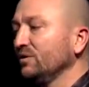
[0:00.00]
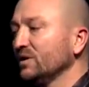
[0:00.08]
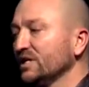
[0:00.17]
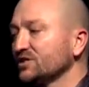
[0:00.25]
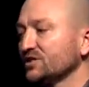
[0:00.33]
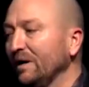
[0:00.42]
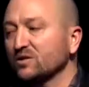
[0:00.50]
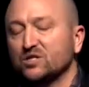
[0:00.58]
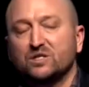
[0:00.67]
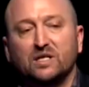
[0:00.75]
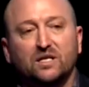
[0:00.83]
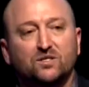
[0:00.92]
It's about a
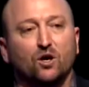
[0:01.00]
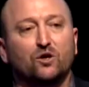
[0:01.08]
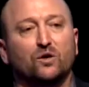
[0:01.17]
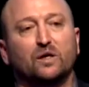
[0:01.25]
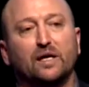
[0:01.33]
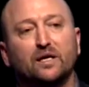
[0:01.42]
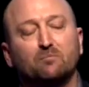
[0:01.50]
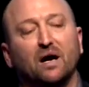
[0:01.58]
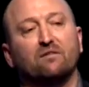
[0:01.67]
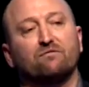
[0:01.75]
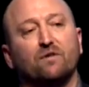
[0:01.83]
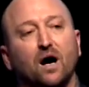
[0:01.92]
600 gigabyte
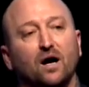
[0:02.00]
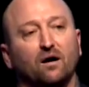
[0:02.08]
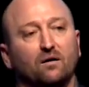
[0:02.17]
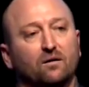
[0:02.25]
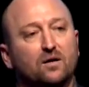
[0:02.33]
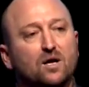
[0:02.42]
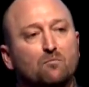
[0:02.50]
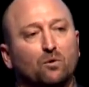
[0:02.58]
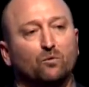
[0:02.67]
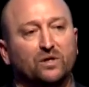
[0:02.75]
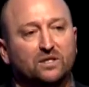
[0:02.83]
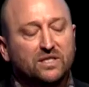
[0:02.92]
file. But when
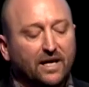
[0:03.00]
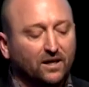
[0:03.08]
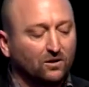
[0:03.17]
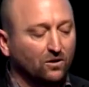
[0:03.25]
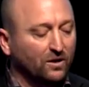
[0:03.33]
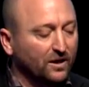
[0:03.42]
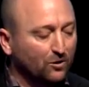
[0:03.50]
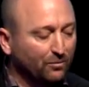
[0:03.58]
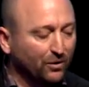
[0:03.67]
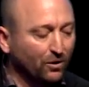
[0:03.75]
you take a look at the Pro